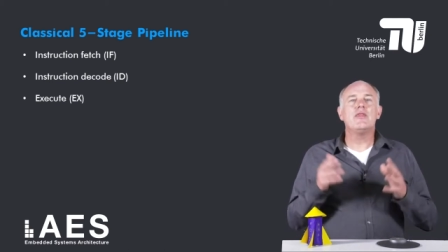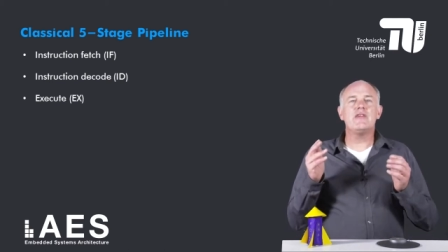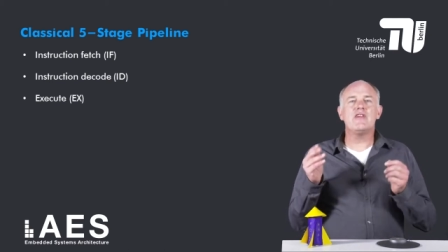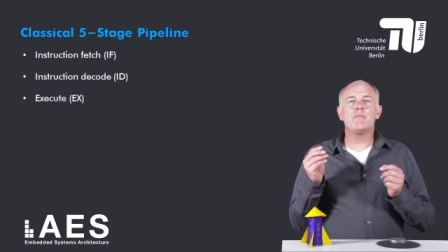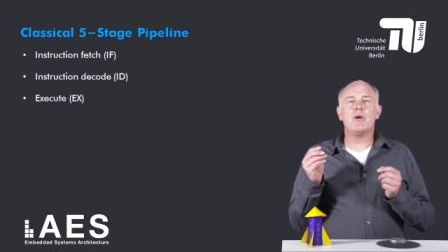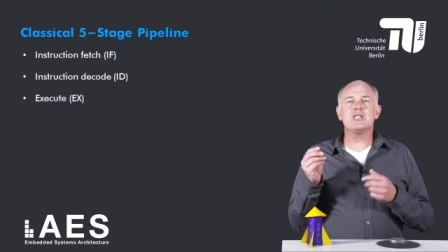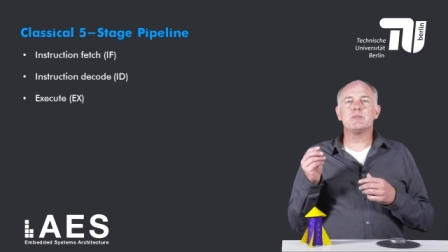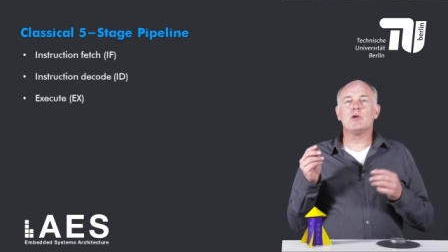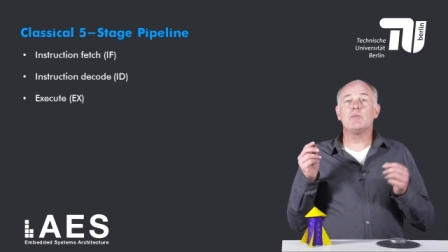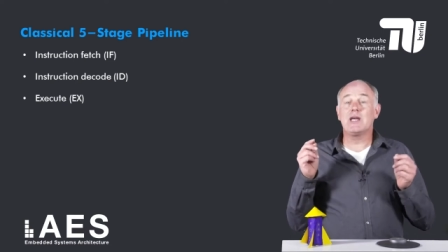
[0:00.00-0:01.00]
This is
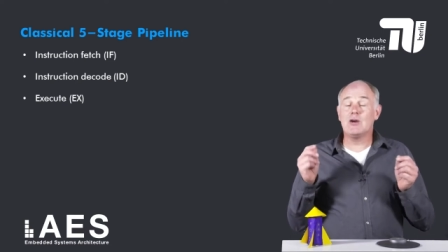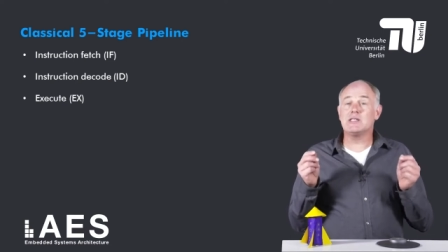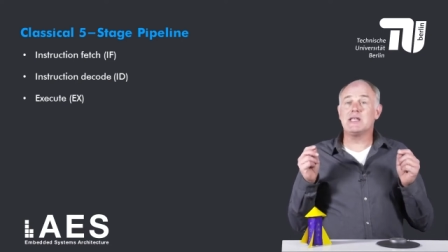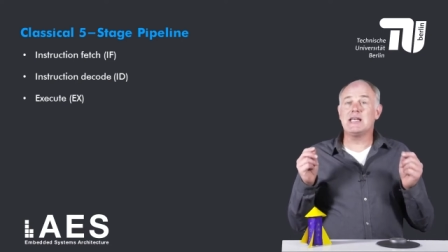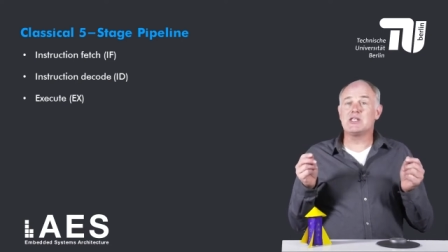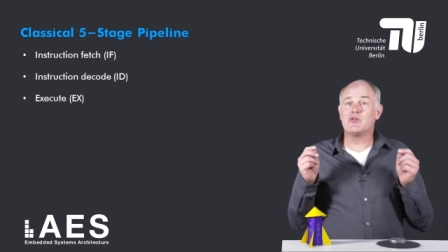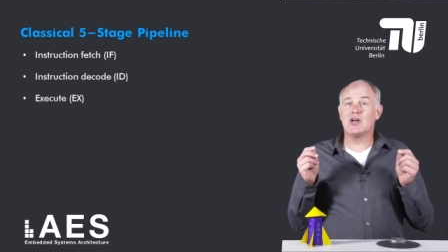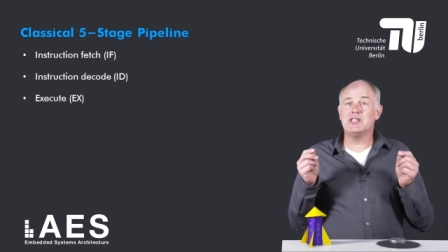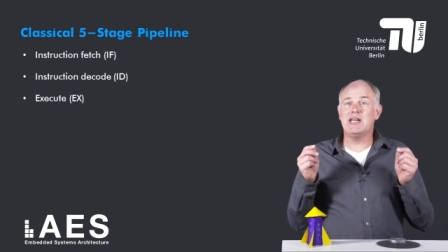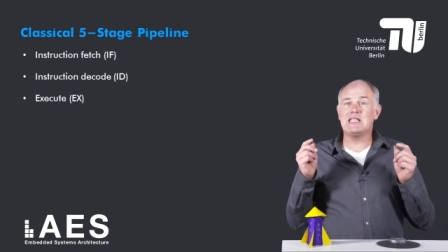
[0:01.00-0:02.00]
possible because the
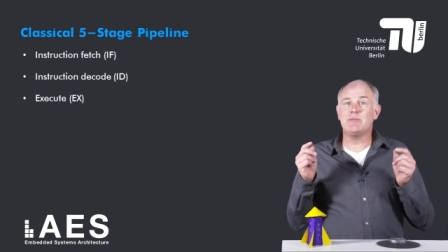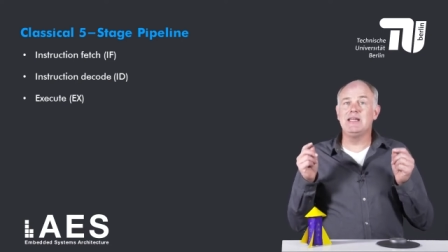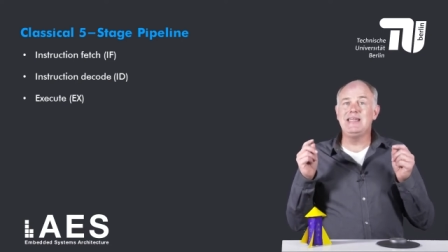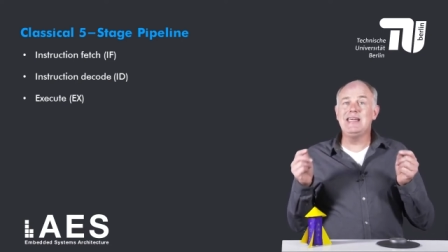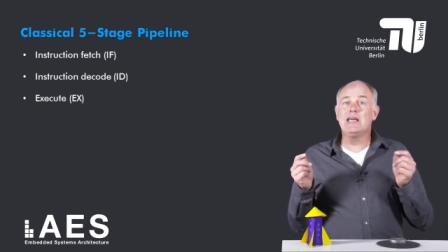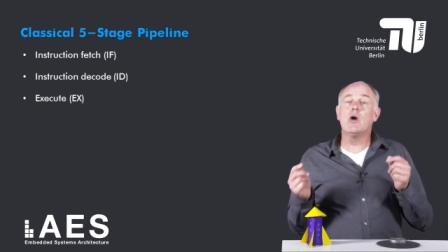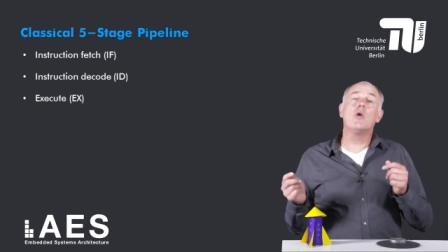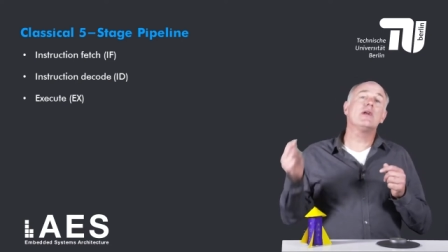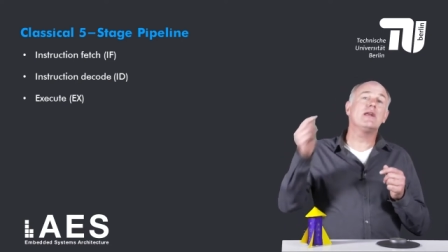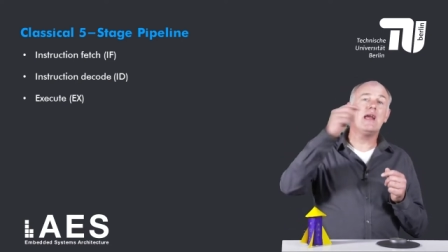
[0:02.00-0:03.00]
instruction has been
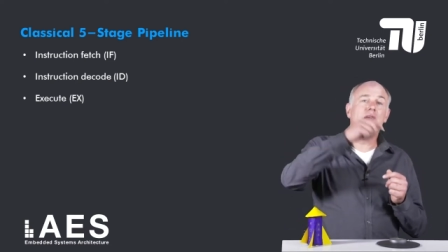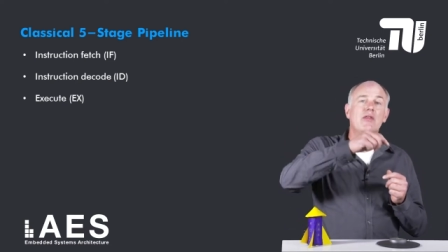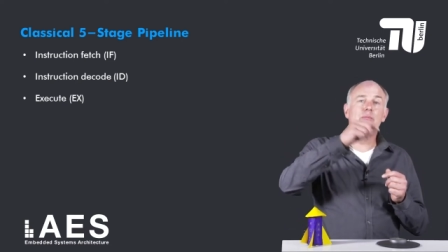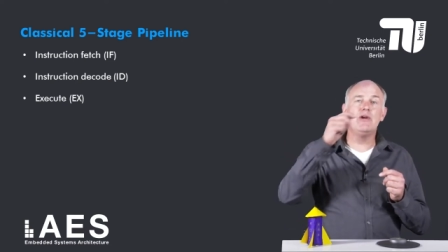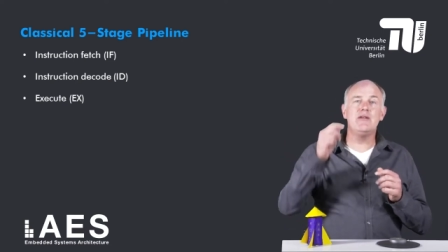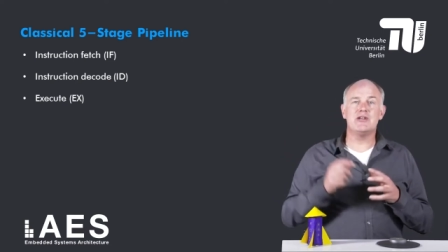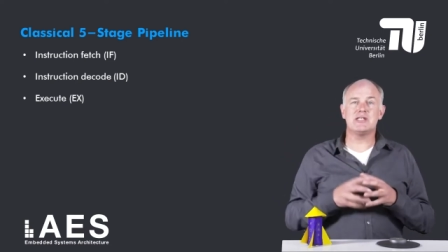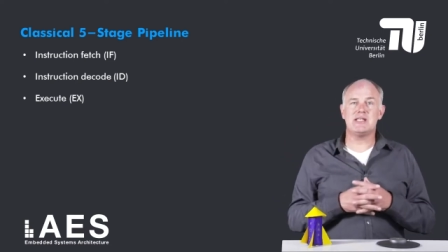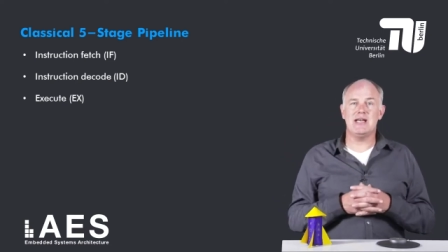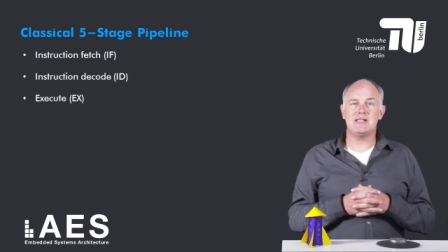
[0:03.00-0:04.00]
decoded in the
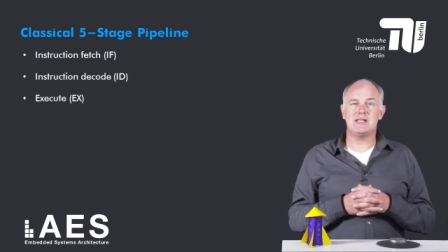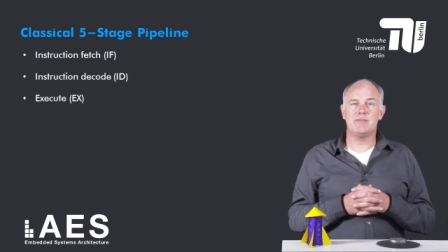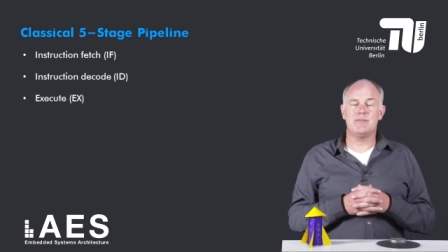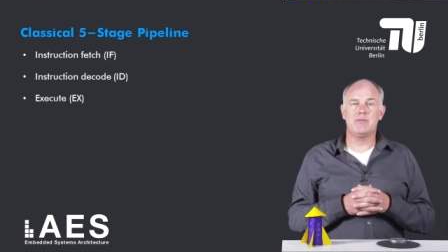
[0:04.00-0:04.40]
previous stage.